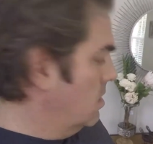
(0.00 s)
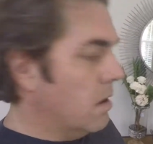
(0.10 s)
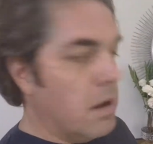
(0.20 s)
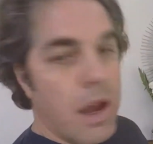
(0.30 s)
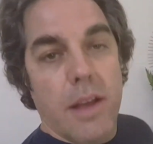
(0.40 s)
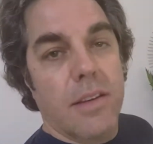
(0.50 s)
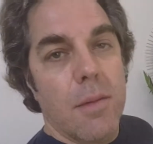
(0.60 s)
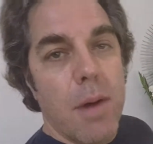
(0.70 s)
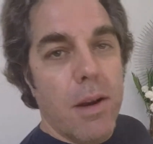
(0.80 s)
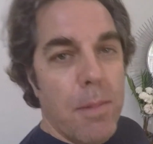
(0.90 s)
Yeah, it's got
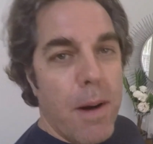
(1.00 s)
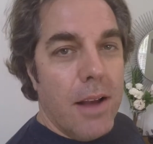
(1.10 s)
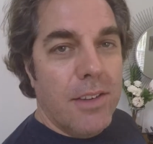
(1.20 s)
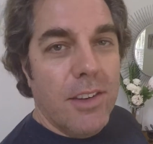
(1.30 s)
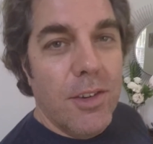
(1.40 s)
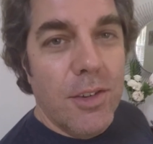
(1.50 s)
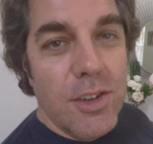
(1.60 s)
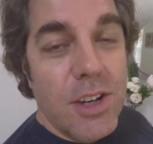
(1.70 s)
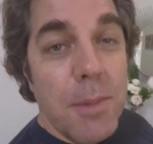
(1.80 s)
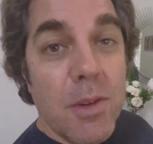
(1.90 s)
microprocessors and
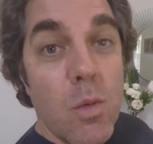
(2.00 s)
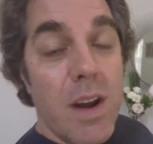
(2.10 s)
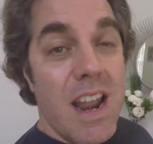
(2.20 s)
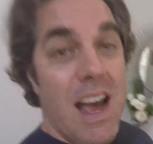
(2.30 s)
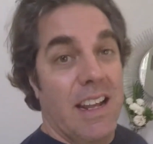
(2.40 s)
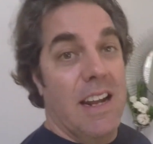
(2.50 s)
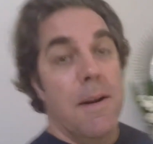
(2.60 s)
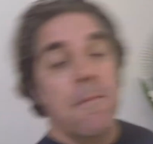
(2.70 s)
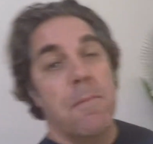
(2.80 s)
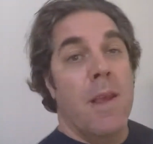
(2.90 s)
chips and whatnot in it.
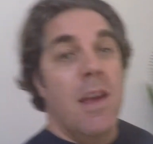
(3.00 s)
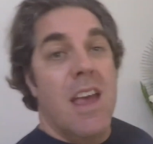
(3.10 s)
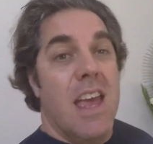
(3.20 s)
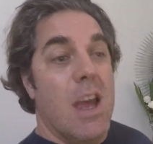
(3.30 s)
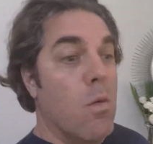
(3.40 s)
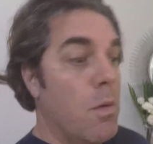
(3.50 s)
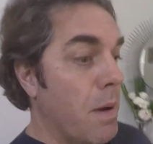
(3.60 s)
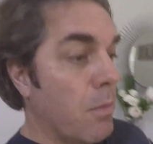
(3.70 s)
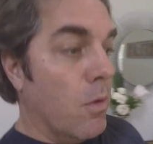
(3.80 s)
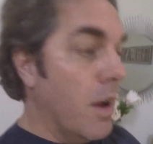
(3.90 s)
It will
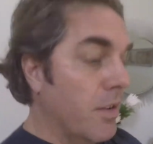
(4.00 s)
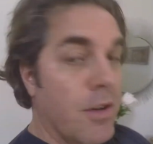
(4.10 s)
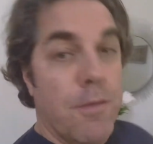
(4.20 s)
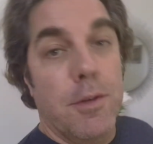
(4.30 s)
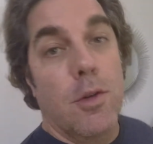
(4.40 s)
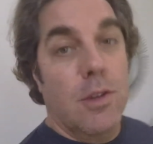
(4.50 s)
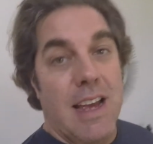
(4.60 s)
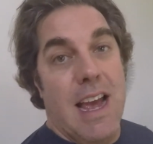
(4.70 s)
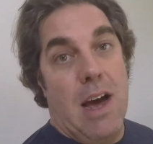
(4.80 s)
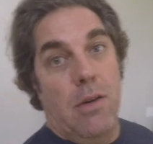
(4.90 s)
memorize your floor
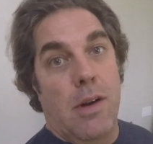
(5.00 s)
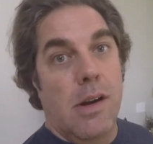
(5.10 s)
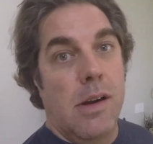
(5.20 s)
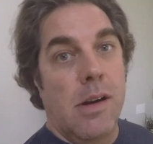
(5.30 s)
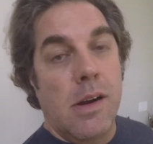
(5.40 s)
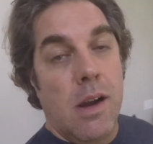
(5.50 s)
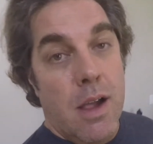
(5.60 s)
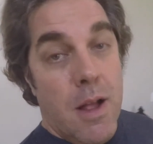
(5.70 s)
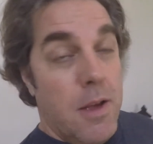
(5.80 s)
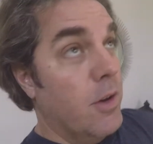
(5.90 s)
layout.
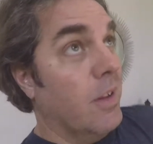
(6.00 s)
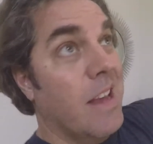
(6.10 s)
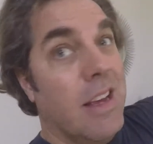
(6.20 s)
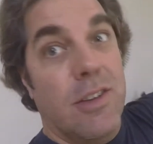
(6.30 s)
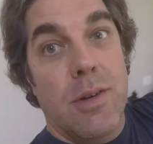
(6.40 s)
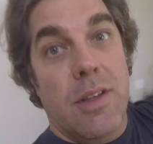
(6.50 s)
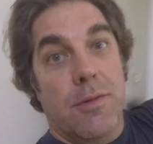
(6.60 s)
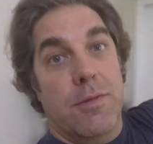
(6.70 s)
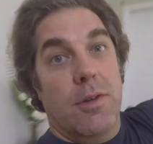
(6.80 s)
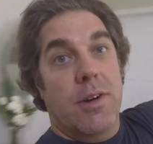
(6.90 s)
You can take it to another
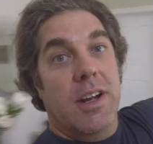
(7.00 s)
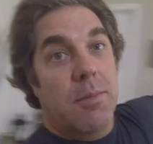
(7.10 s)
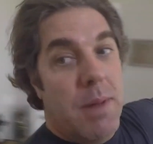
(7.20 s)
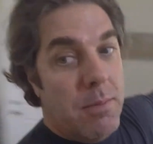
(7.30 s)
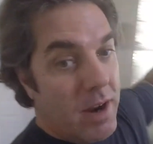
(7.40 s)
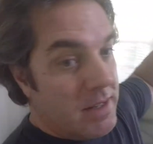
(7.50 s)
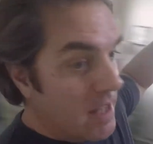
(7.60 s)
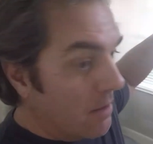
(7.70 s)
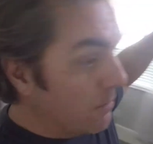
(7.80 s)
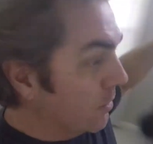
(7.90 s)
floor, it'll memorize
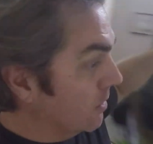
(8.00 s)
that floor